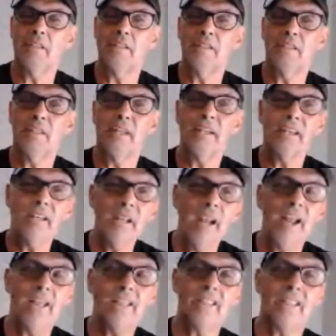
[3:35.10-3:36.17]
I
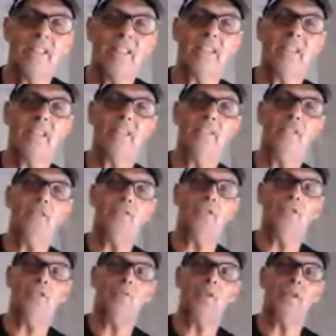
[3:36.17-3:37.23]
guess
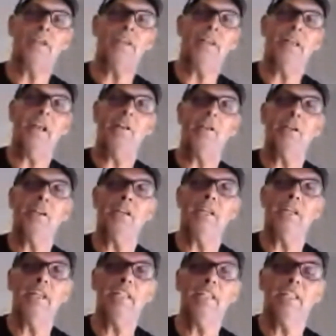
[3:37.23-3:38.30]
YouTube are now looking into
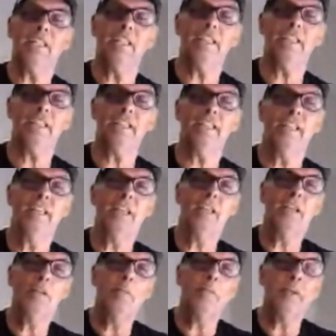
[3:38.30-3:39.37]
this because
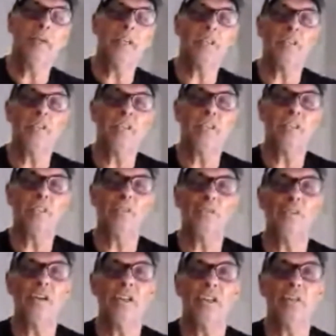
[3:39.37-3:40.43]
she's striked all 3
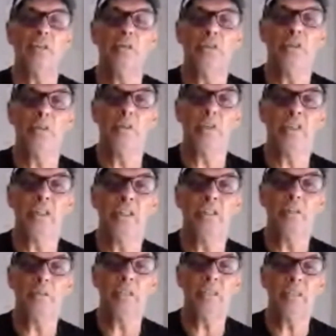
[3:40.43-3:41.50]
of my channels with the same
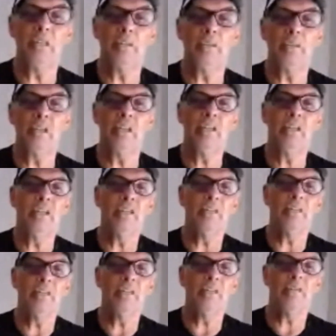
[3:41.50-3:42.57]
thing. Frank
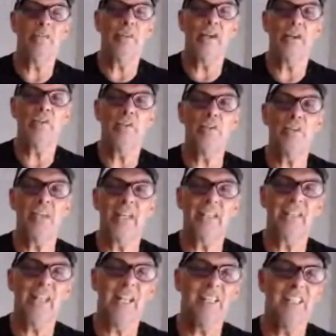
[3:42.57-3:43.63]
Rusek says
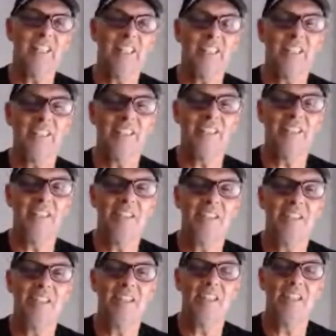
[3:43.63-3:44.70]

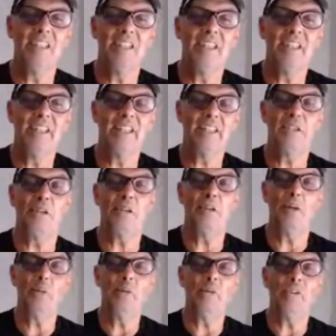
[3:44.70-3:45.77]
he's got copyright for
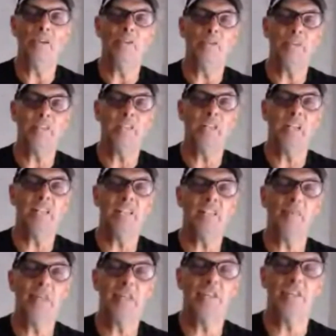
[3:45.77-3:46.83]
Shenan's pictures. No, he hasn't.